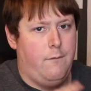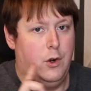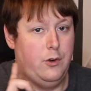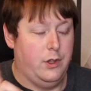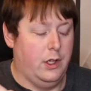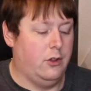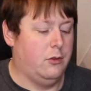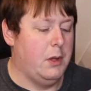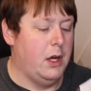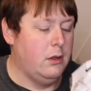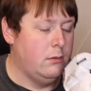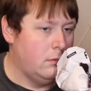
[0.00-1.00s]
First thing,
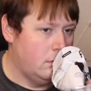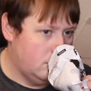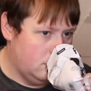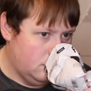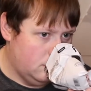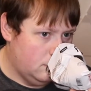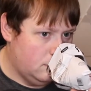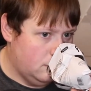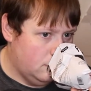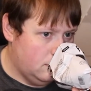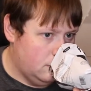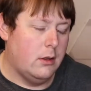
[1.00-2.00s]
smell.
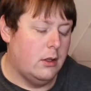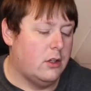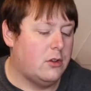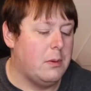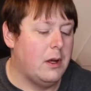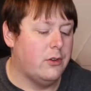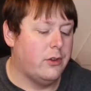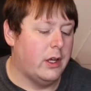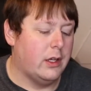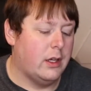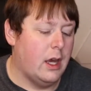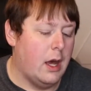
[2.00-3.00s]
It smells
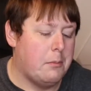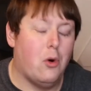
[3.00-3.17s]
like uh,